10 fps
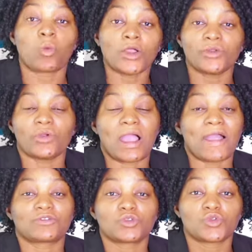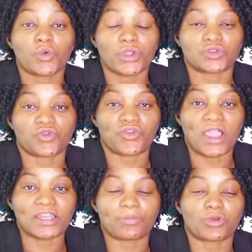What you have to do is to
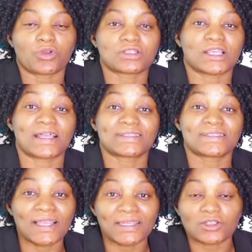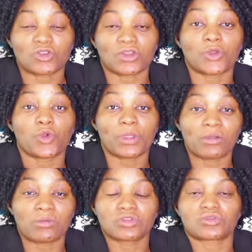find the products that are selling so that you'll be
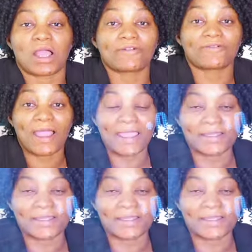able to have high